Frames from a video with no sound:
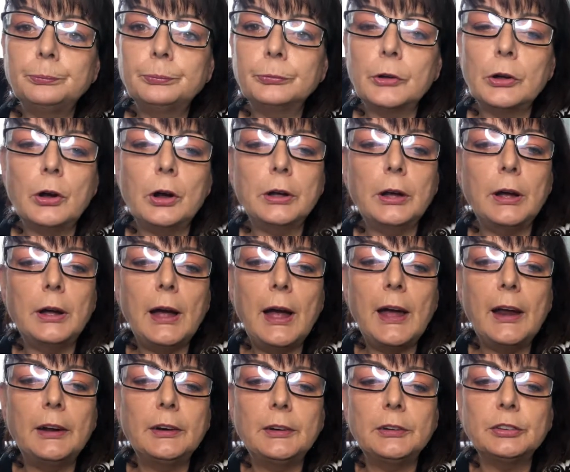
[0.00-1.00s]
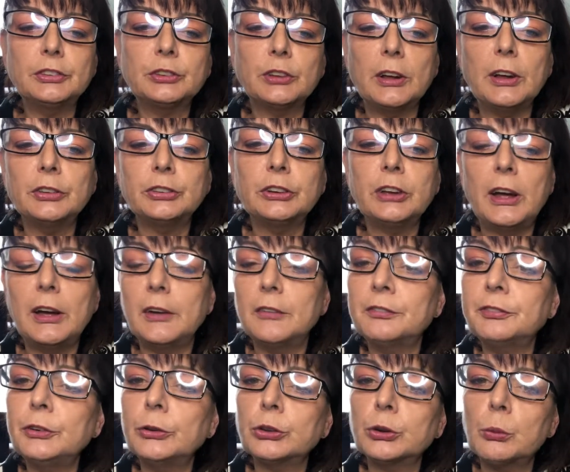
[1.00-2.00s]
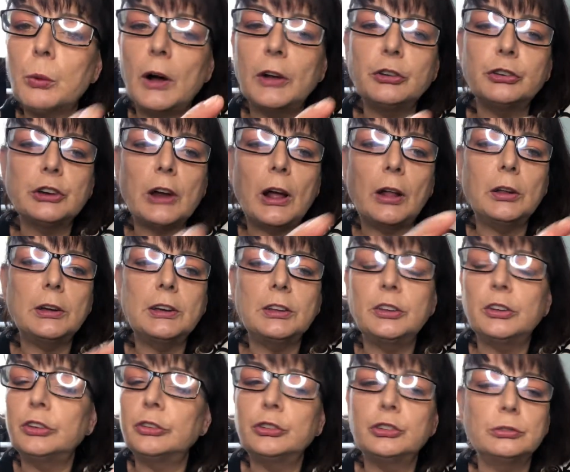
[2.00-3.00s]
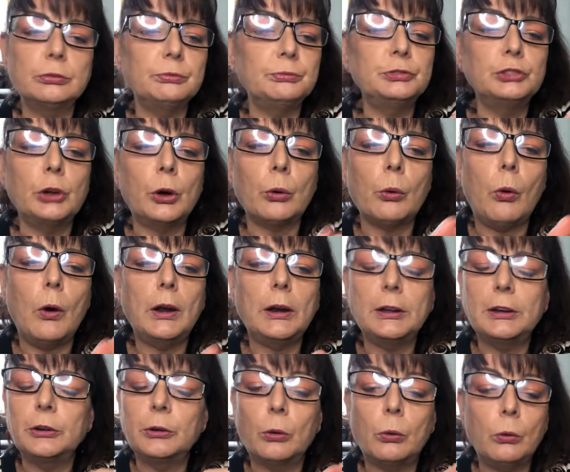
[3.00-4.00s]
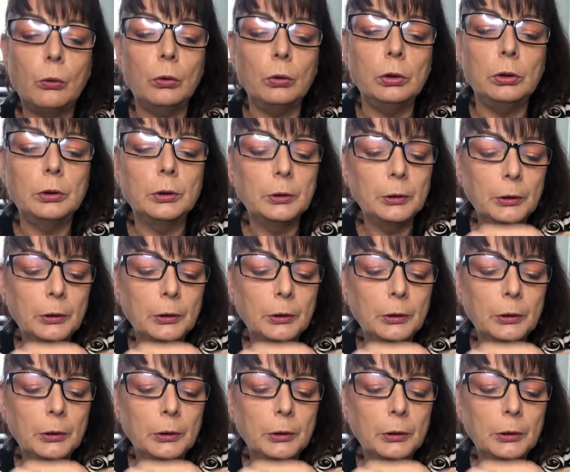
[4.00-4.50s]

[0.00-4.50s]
Oh yeah, and it feels quite jelly, not oily at all,